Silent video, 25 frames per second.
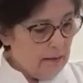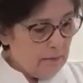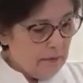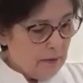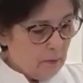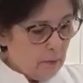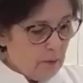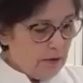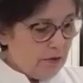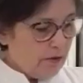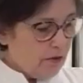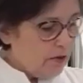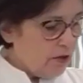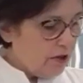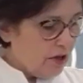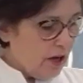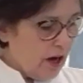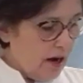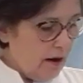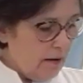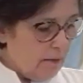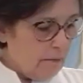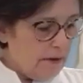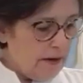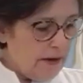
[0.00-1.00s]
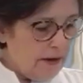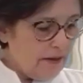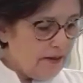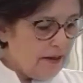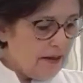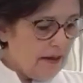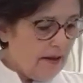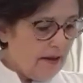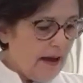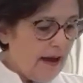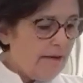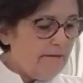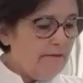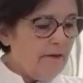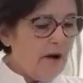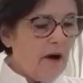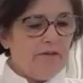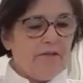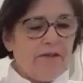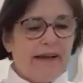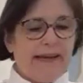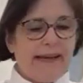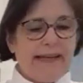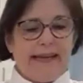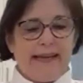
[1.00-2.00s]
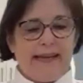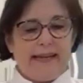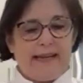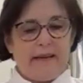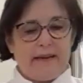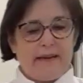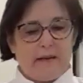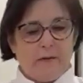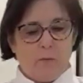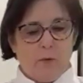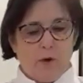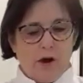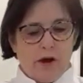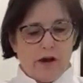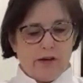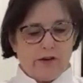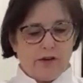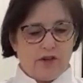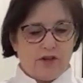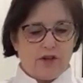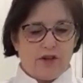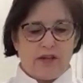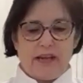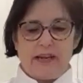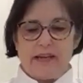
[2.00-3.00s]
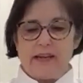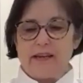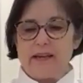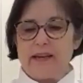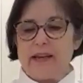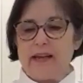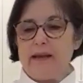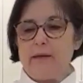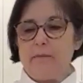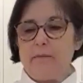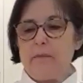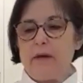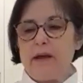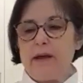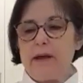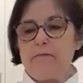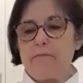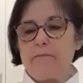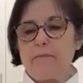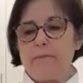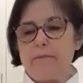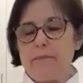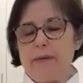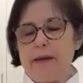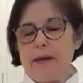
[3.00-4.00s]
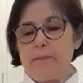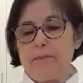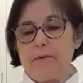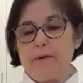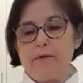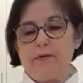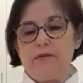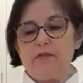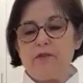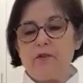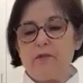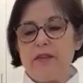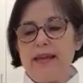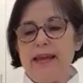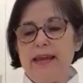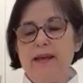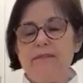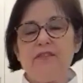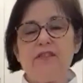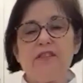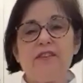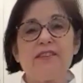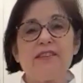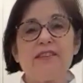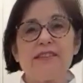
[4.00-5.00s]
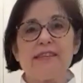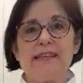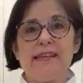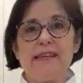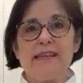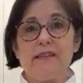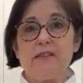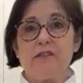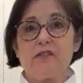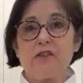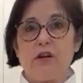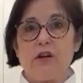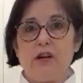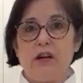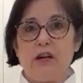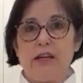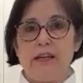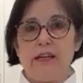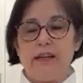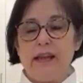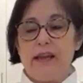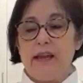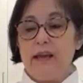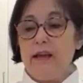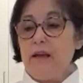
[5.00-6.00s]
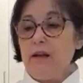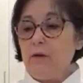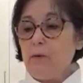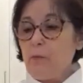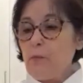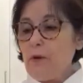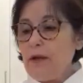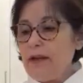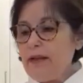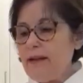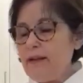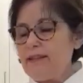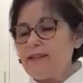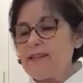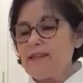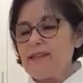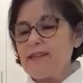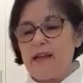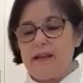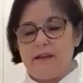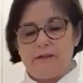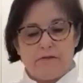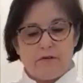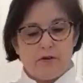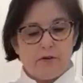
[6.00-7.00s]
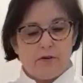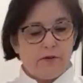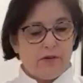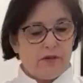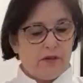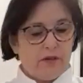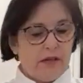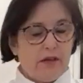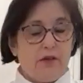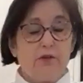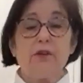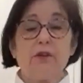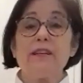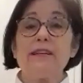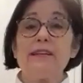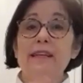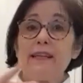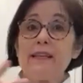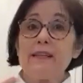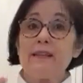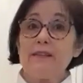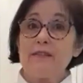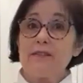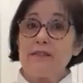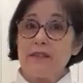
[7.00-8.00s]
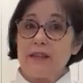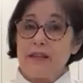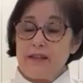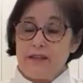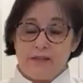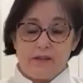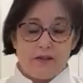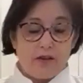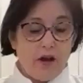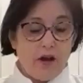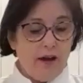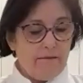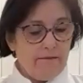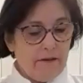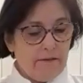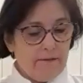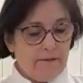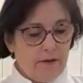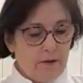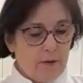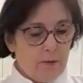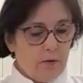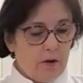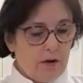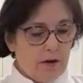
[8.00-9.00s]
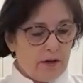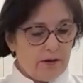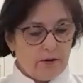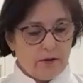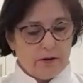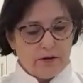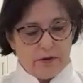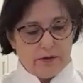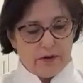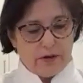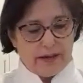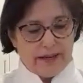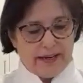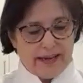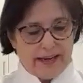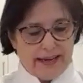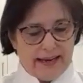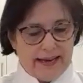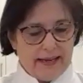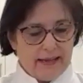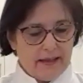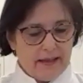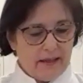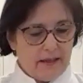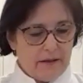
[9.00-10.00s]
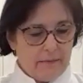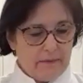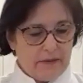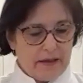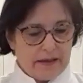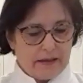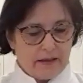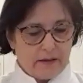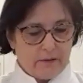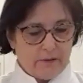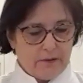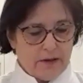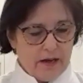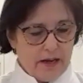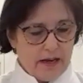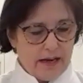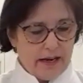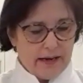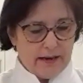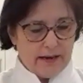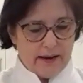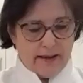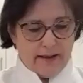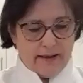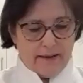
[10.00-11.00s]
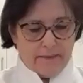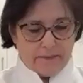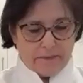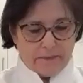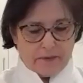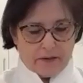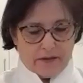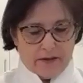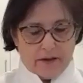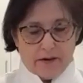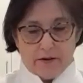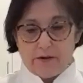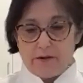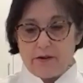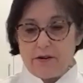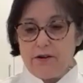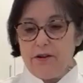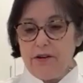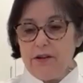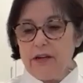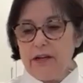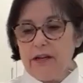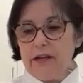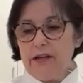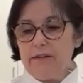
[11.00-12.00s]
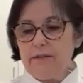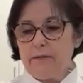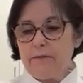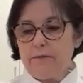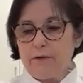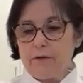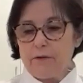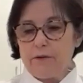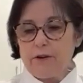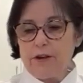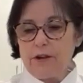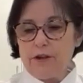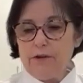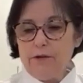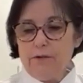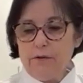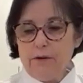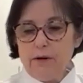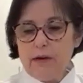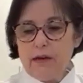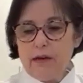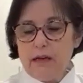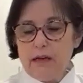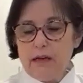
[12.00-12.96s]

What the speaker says: But we'll start with, I've already washed and cut my peppers. So they have the skins on. When it's done roasting, you can take the skins off if you want, or you can eat them, that's fine. They're good for you.